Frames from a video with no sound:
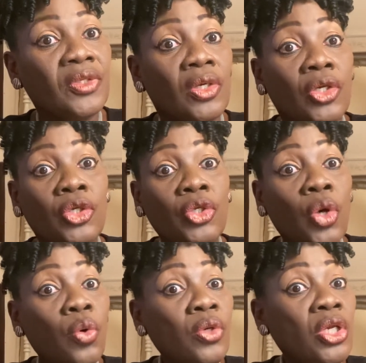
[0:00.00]
No
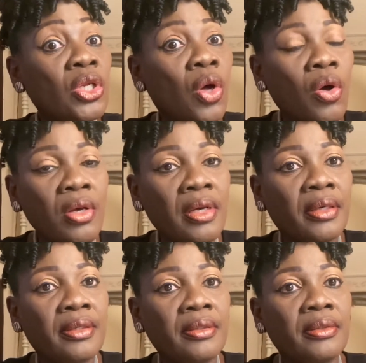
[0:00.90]
longer
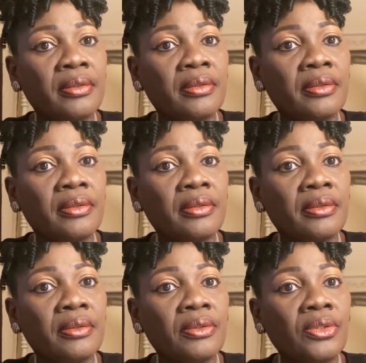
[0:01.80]

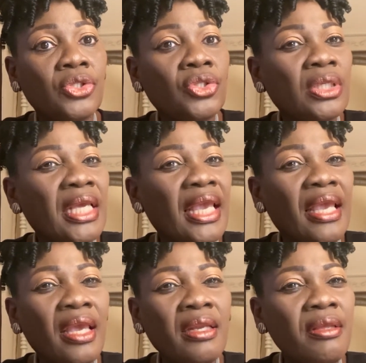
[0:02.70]
should
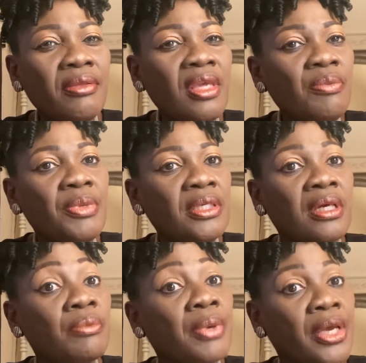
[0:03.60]
anything be
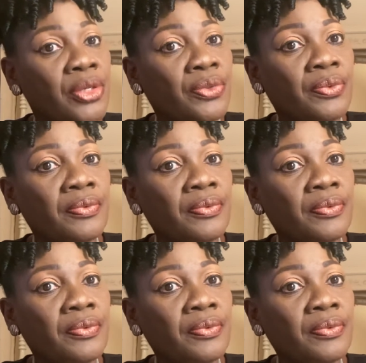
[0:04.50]
done by you